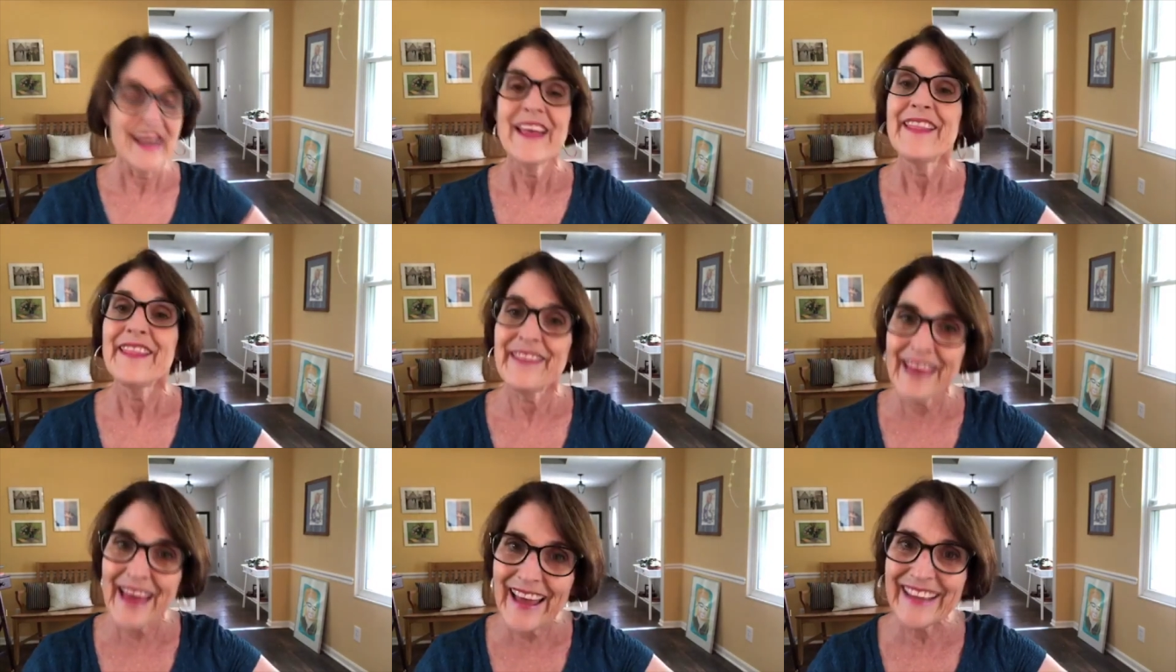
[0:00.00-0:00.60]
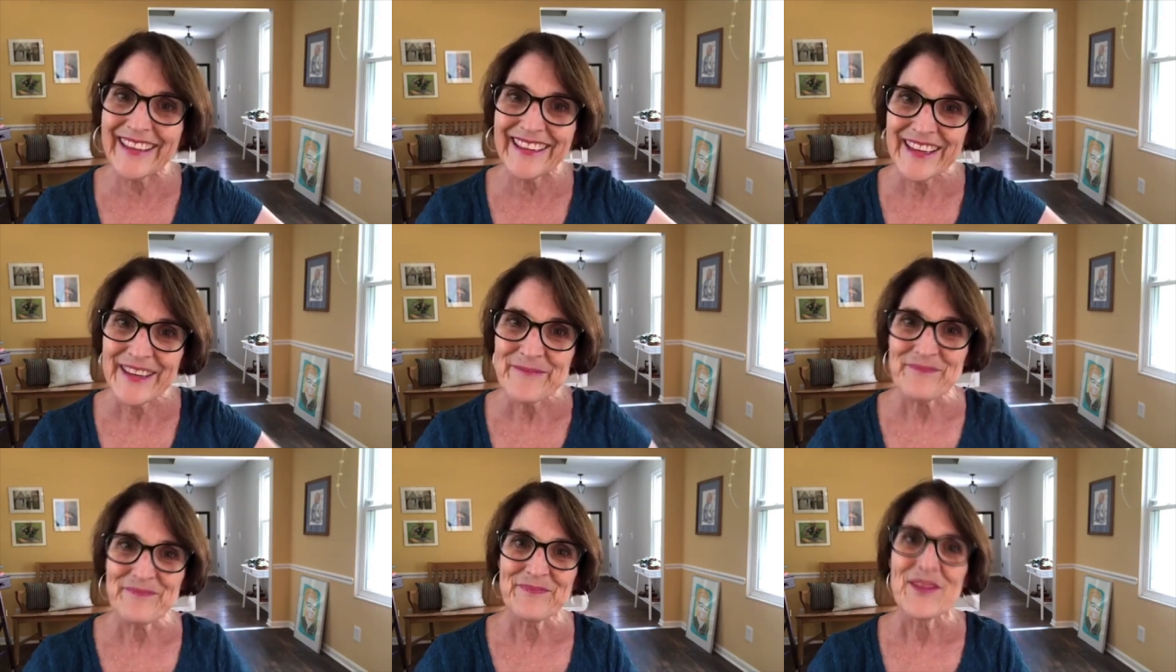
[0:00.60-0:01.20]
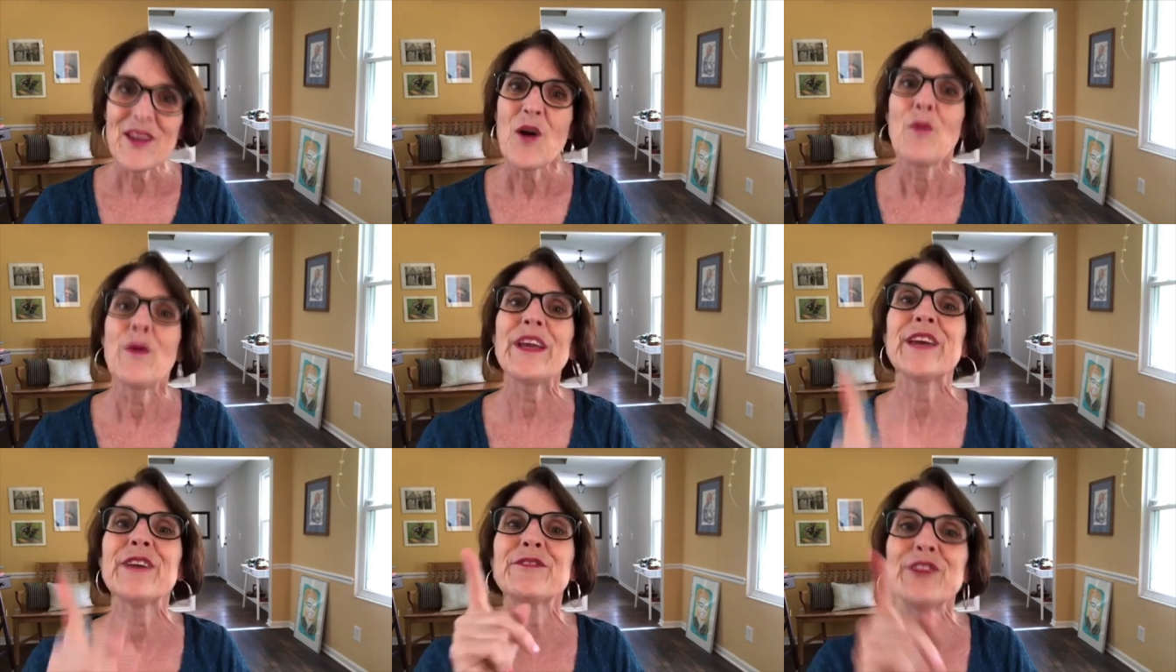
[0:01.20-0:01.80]
Then we
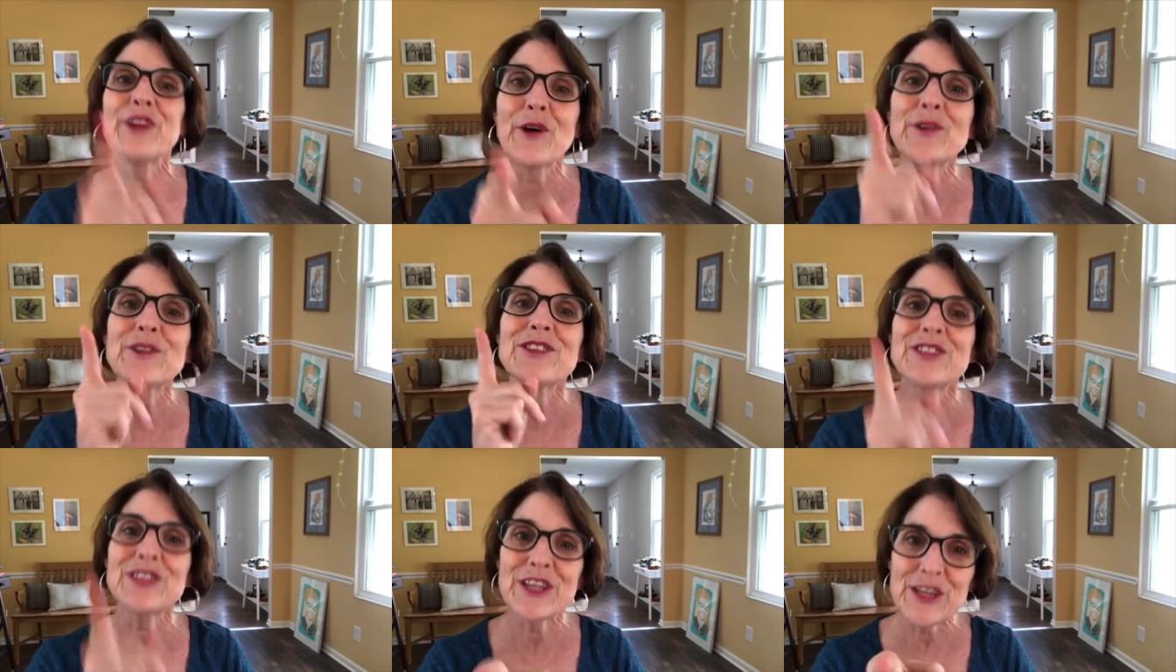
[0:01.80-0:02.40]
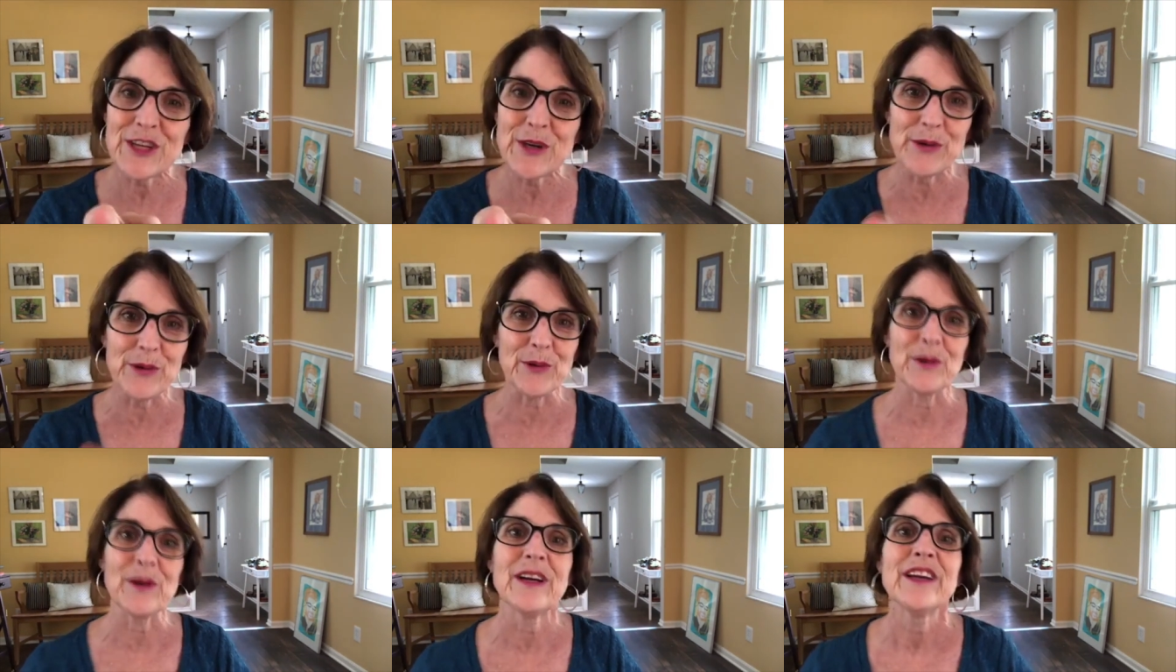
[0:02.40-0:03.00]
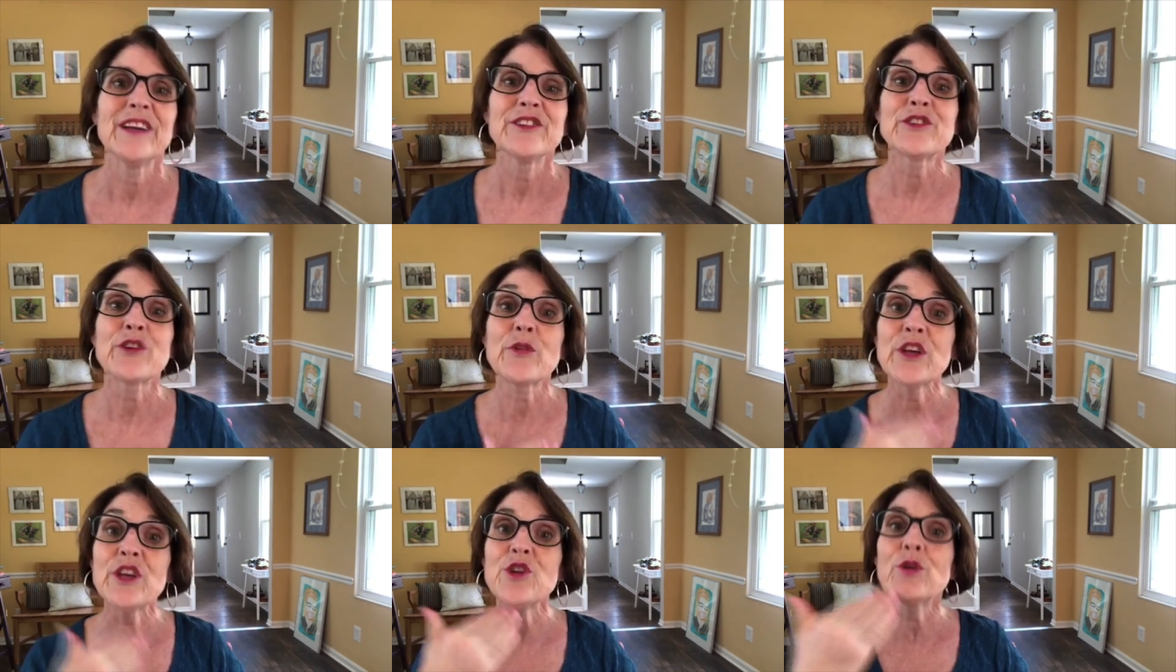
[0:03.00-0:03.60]
give notes to you so
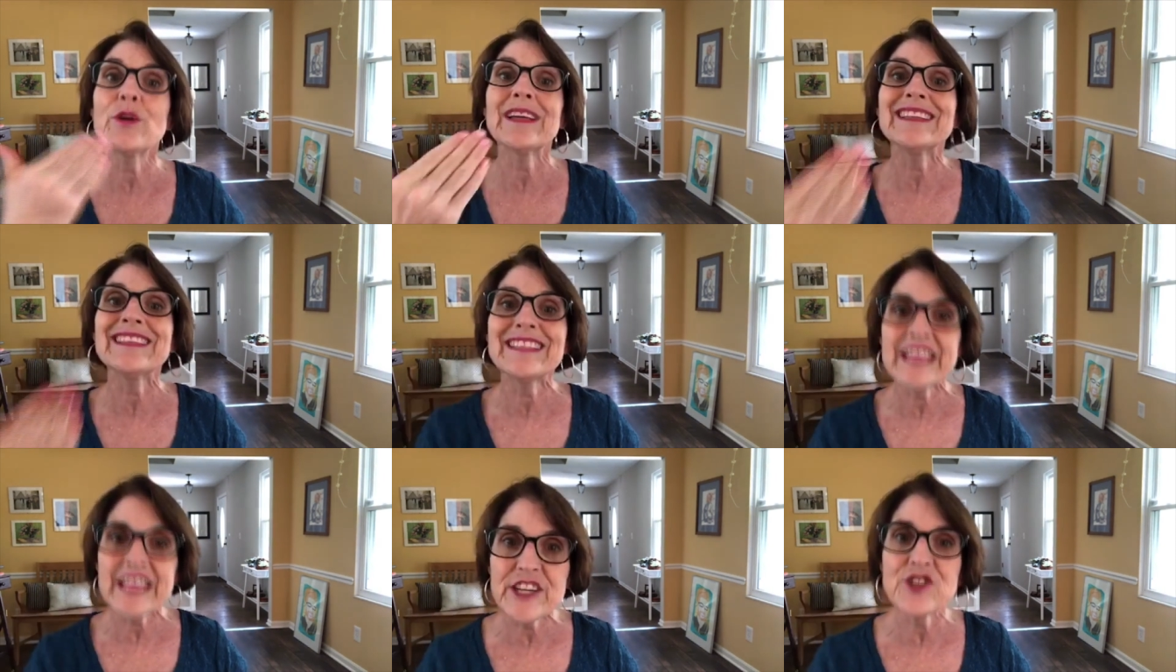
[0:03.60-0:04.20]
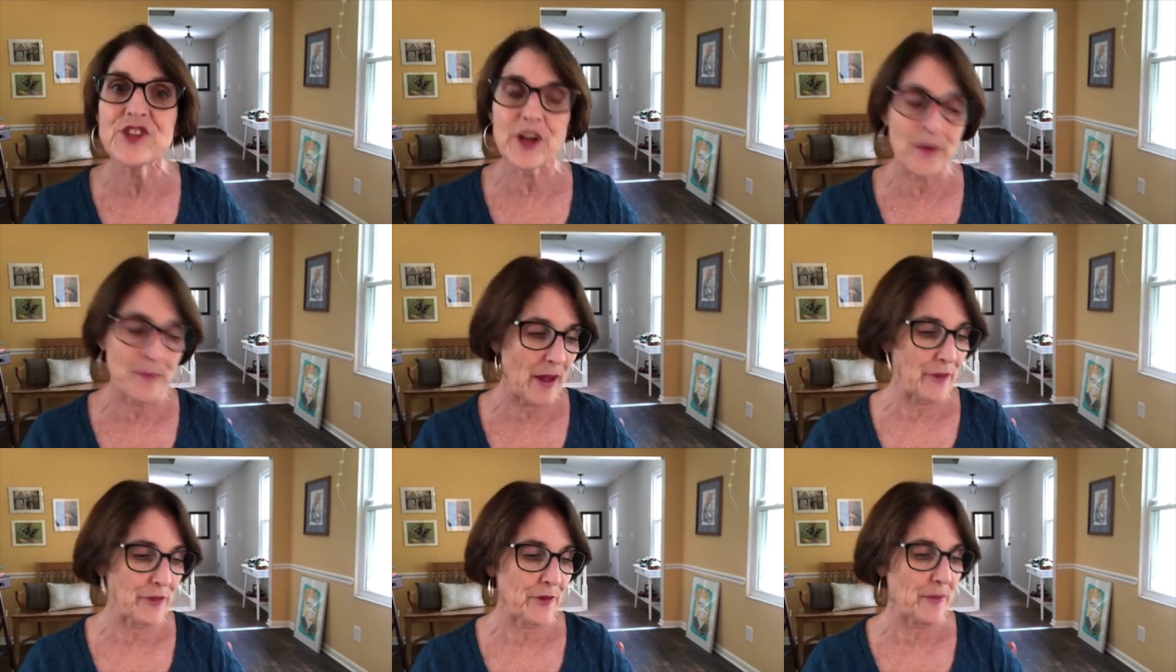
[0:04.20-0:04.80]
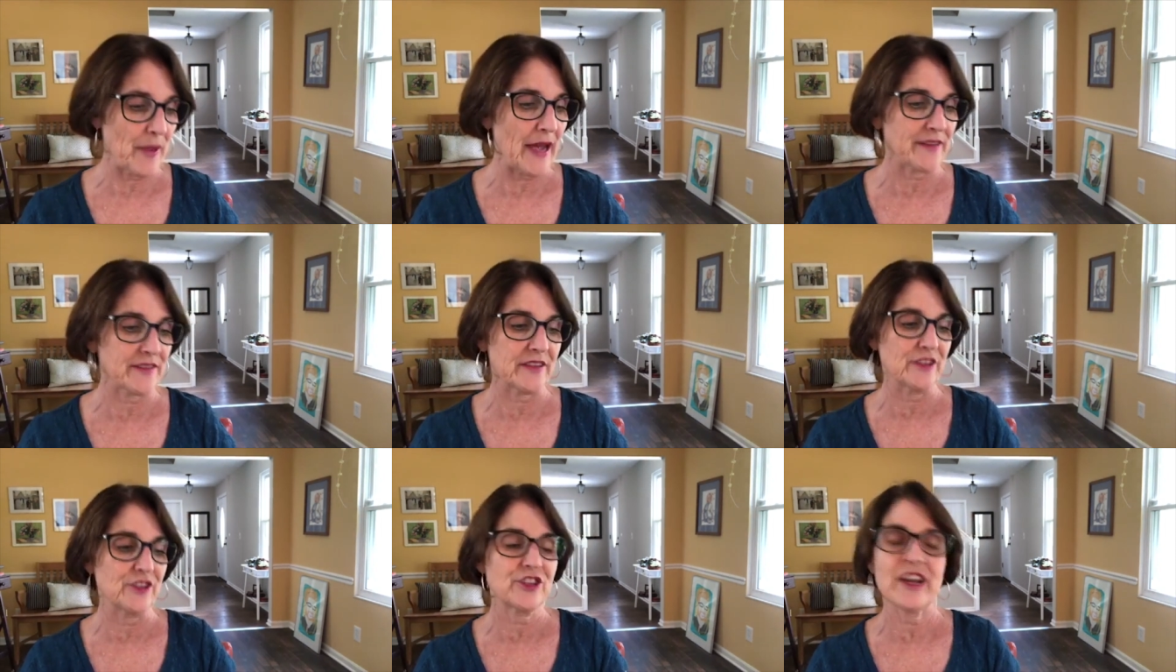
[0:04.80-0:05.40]
that you can teach about the
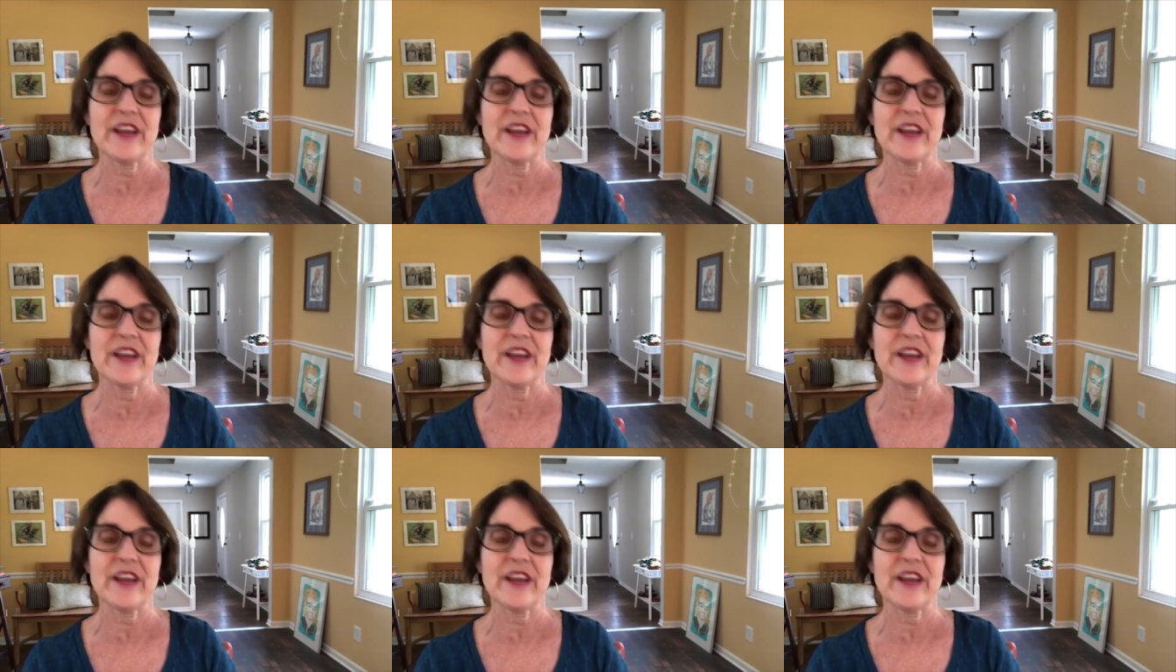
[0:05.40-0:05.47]
passage.